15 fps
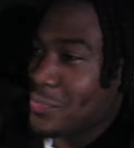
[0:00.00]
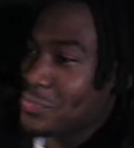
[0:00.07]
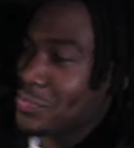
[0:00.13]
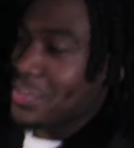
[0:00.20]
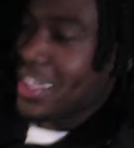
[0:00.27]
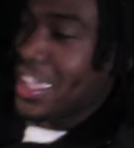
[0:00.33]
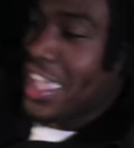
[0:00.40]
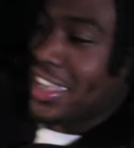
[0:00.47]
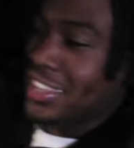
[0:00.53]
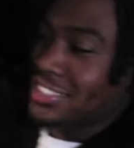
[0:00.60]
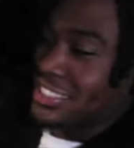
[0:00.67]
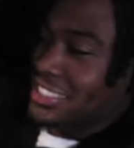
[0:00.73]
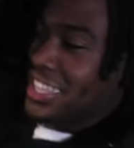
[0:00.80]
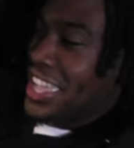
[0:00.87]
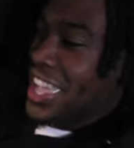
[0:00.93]
Like,
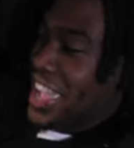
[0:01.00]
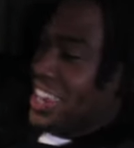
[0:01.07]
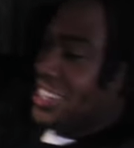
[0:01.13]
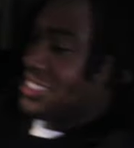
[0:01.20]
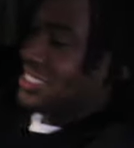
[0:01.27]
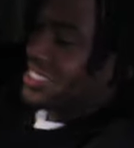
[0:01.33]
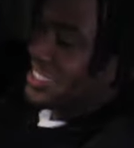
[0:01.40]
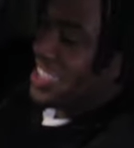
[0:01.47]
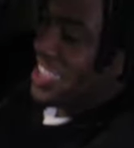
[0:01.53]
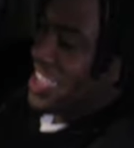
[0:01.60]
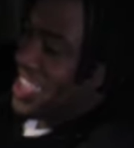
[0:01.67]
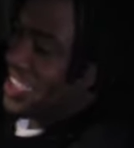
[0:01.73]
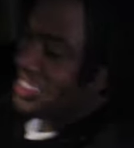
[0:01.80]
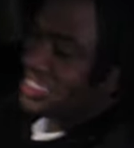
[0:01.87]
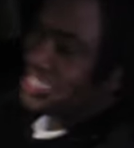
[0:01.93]
drip wise, like, what's
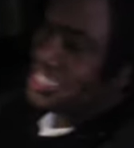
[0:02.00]
up?